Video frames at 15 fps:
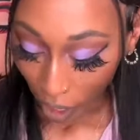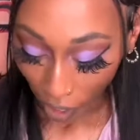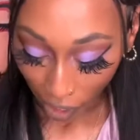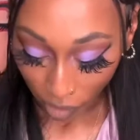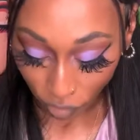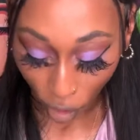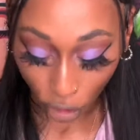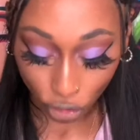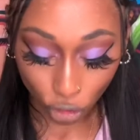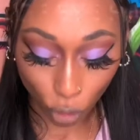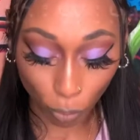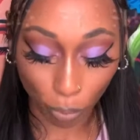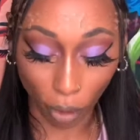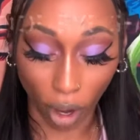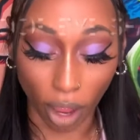I have
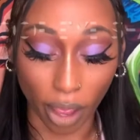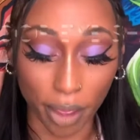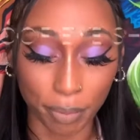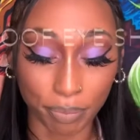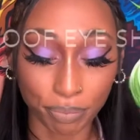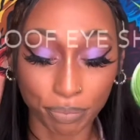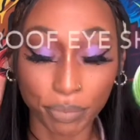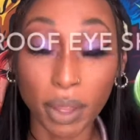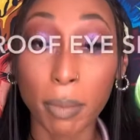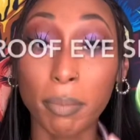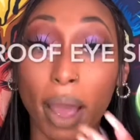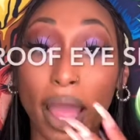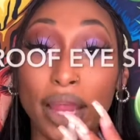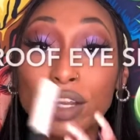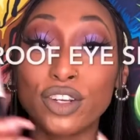also brought
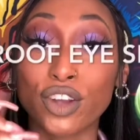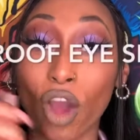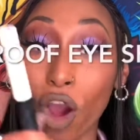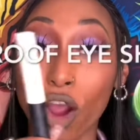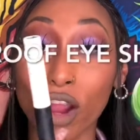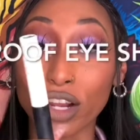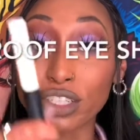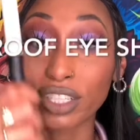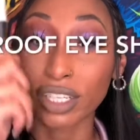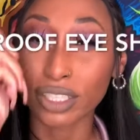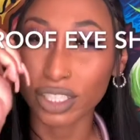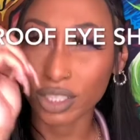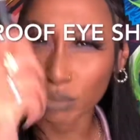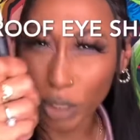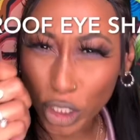my NARS
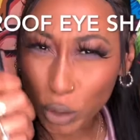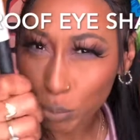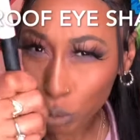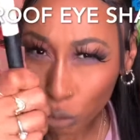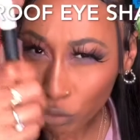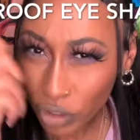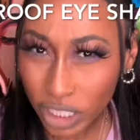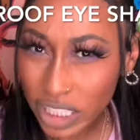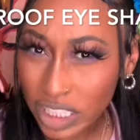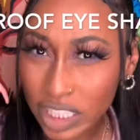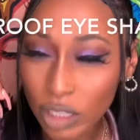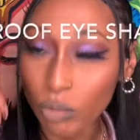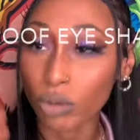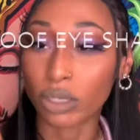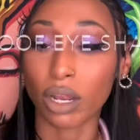smudge proof
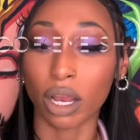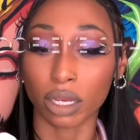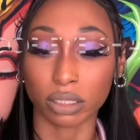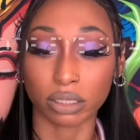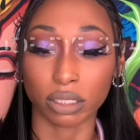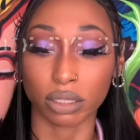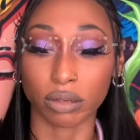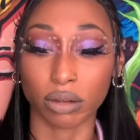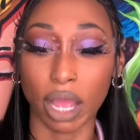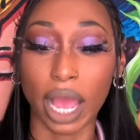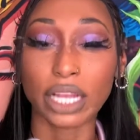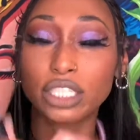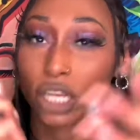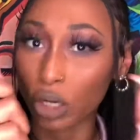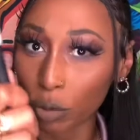not concealer,
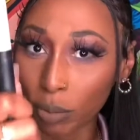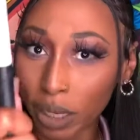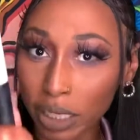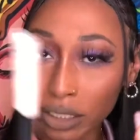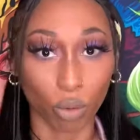eyeshadow base.